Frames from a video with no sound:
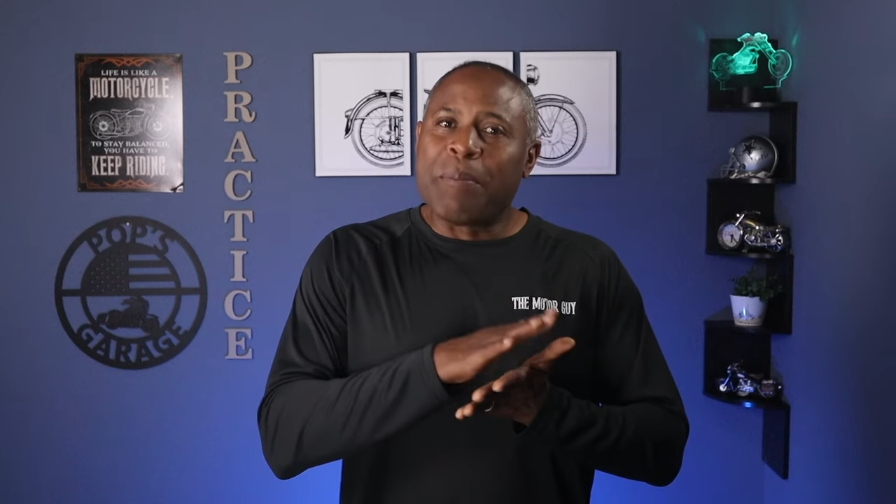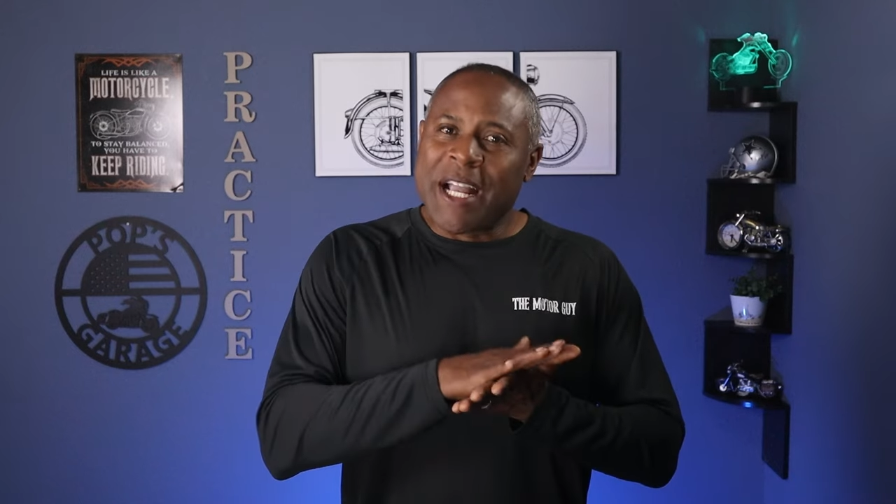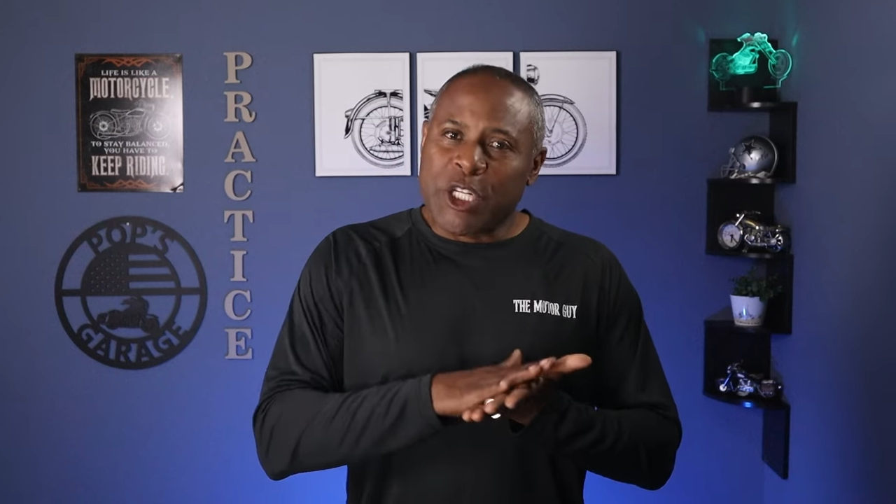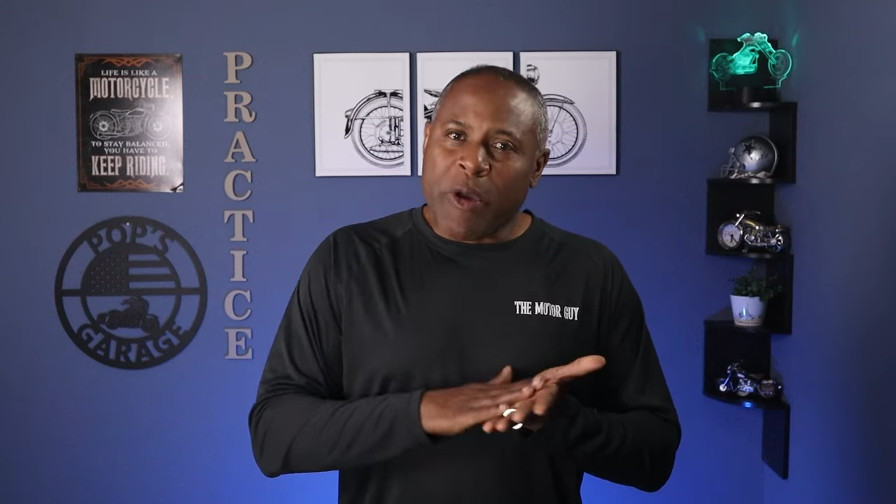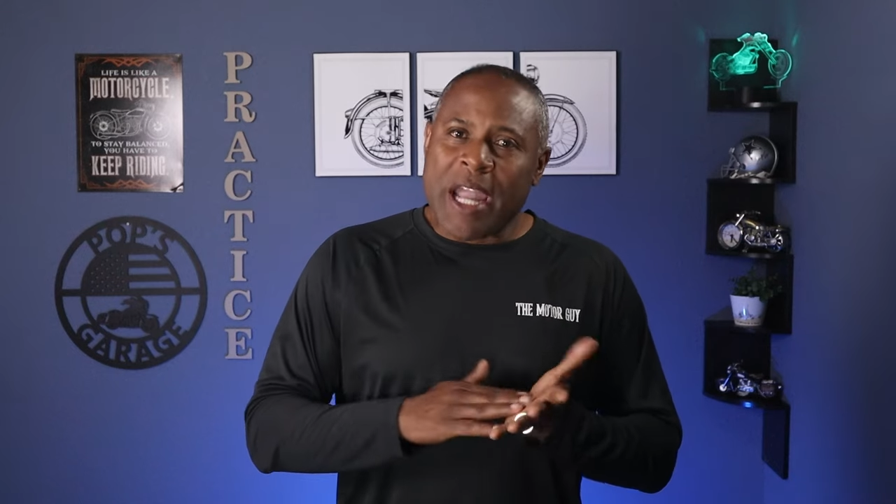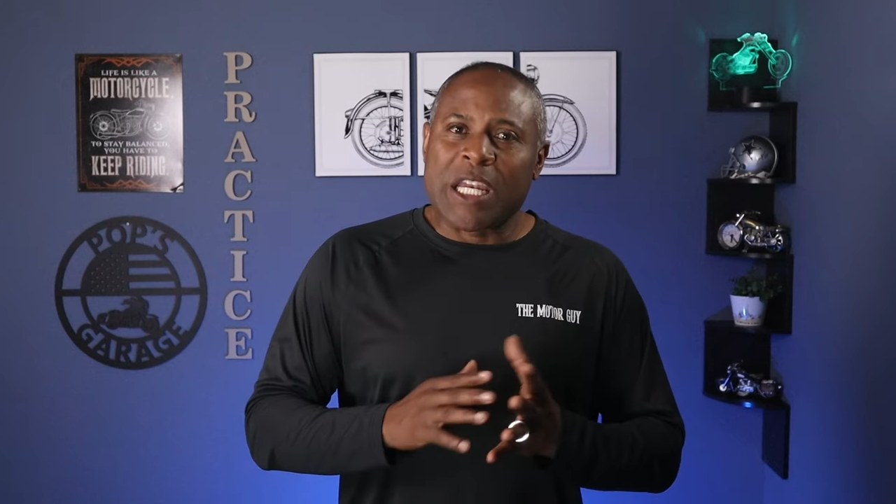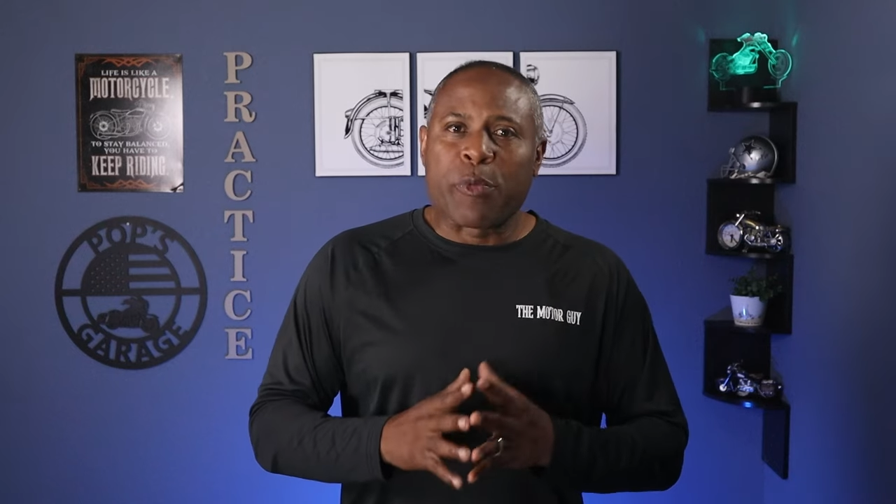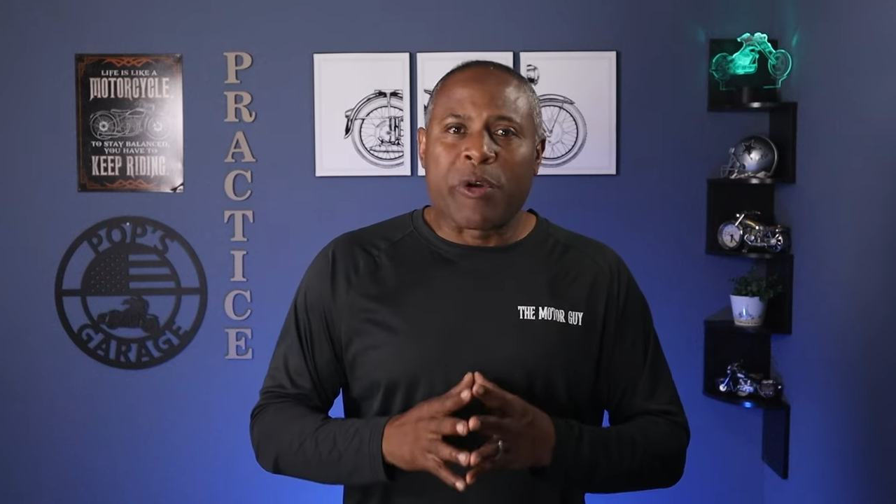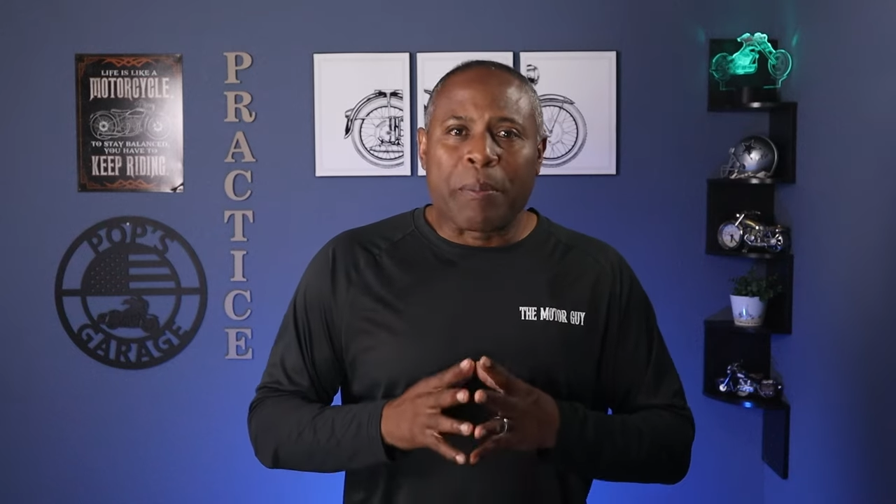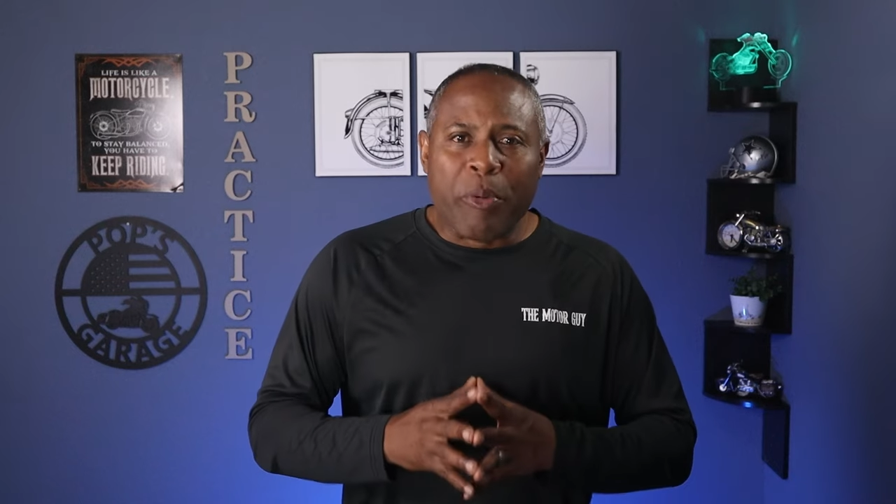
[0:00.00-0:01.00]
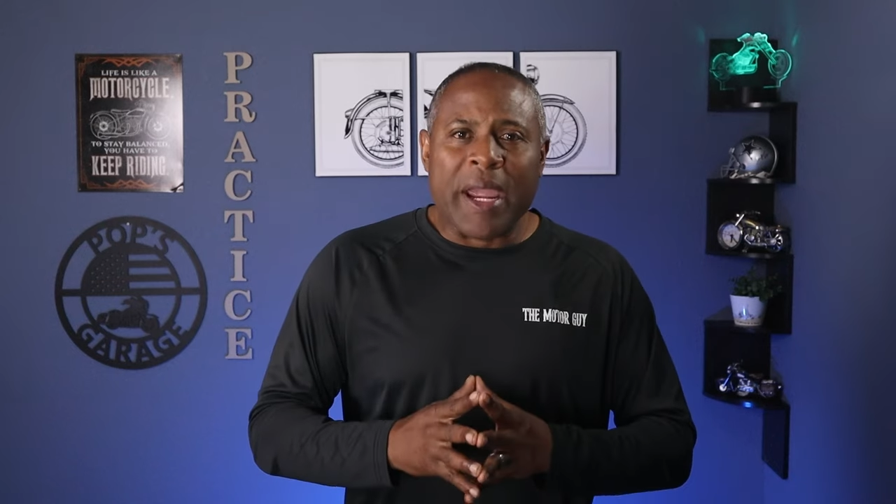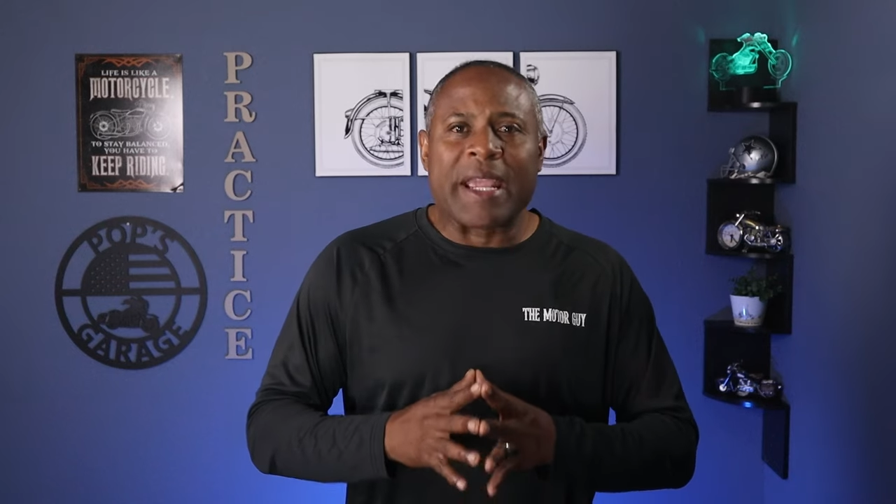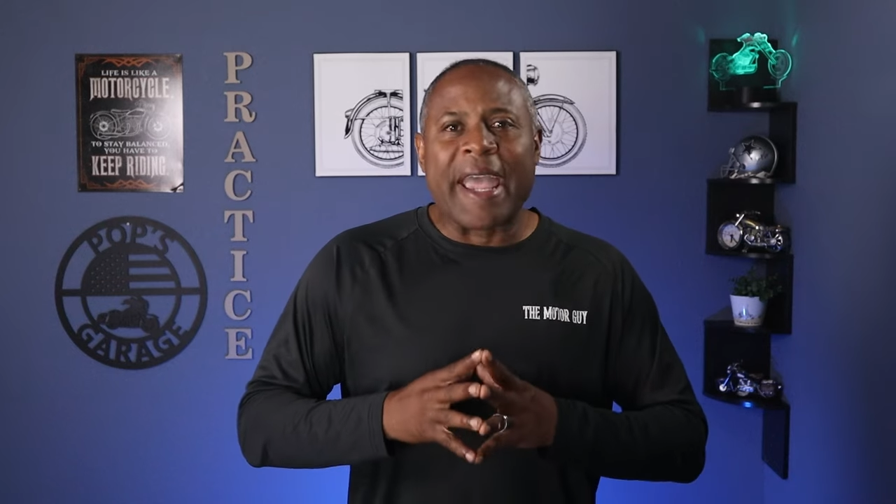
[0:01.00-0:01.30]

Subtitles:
by dragging the rear brake